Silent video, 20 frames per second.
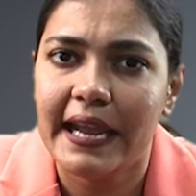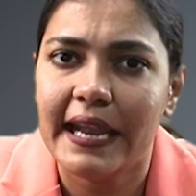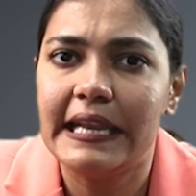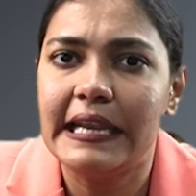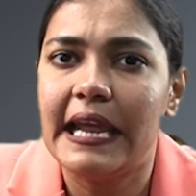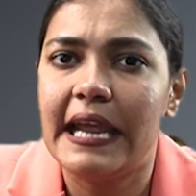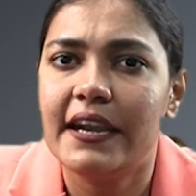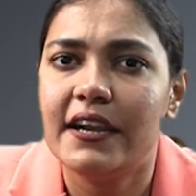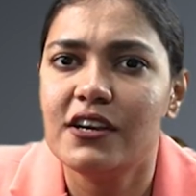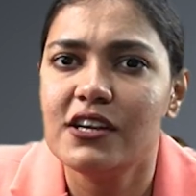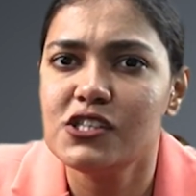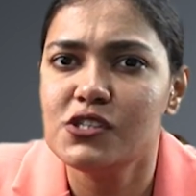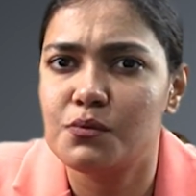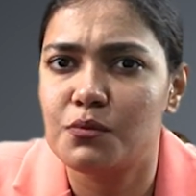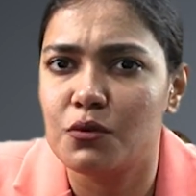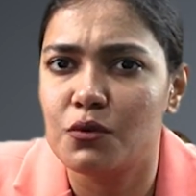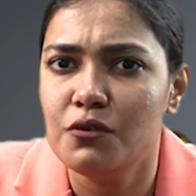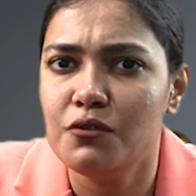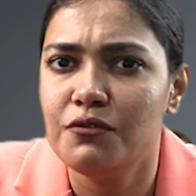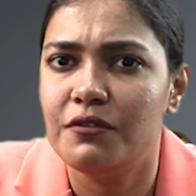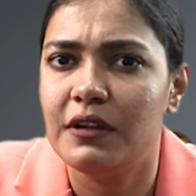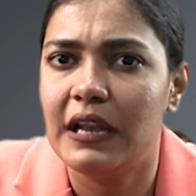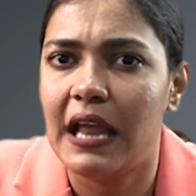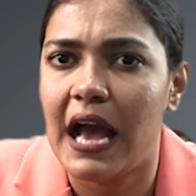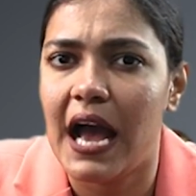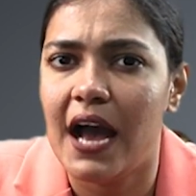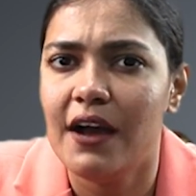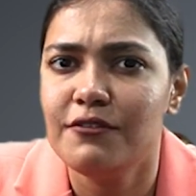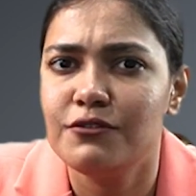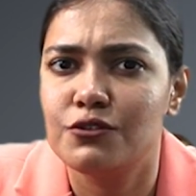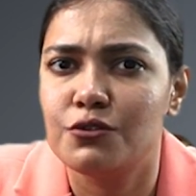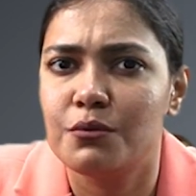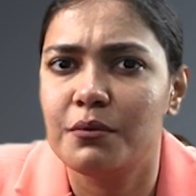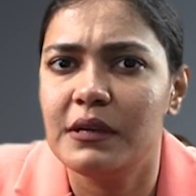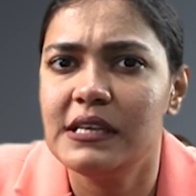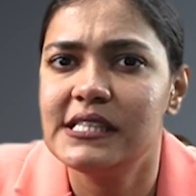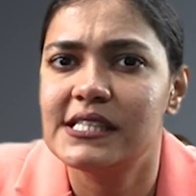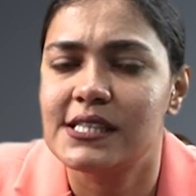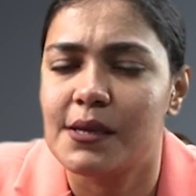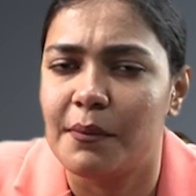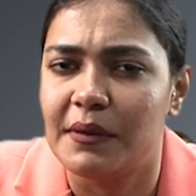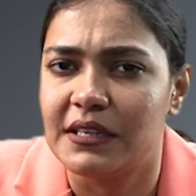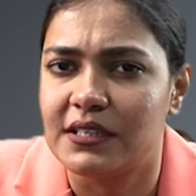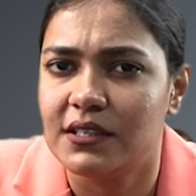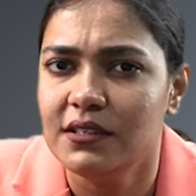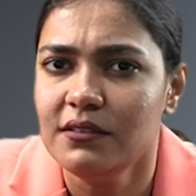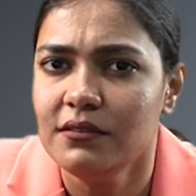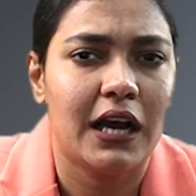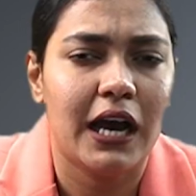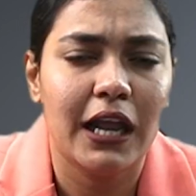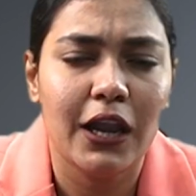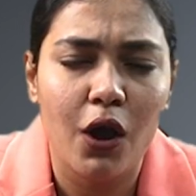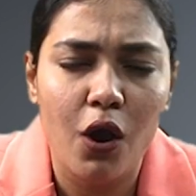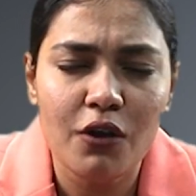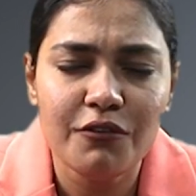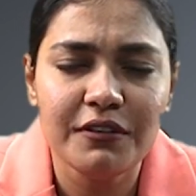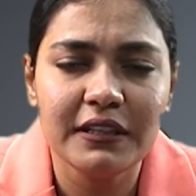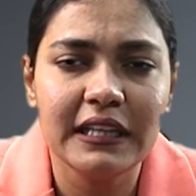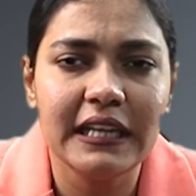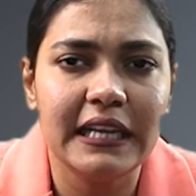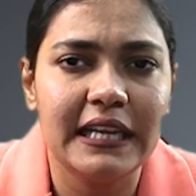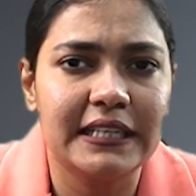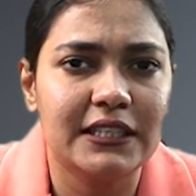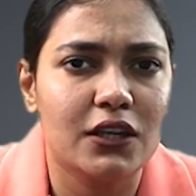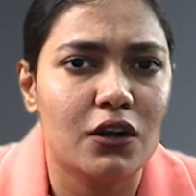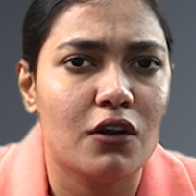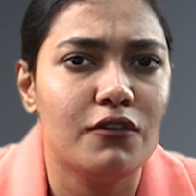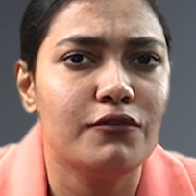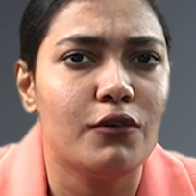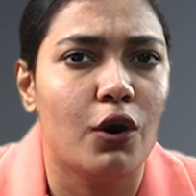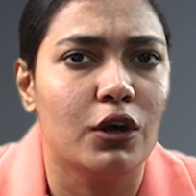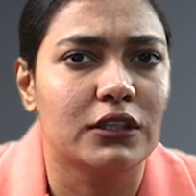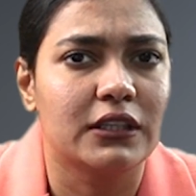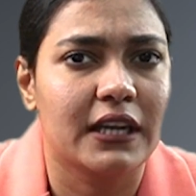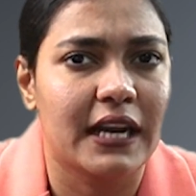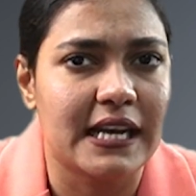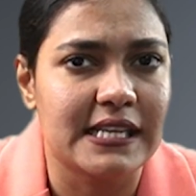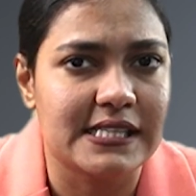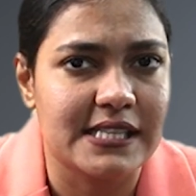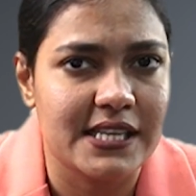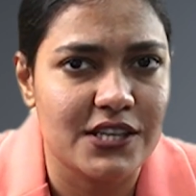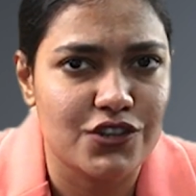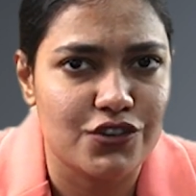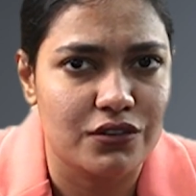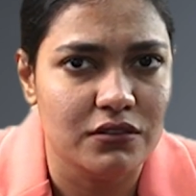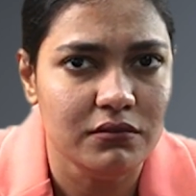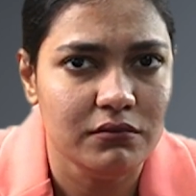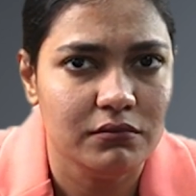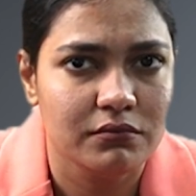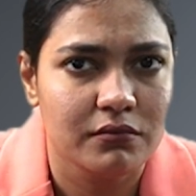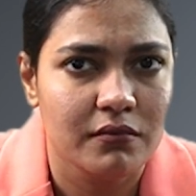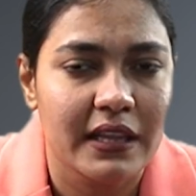and address proof will have to be submitted along with the letter of authorization,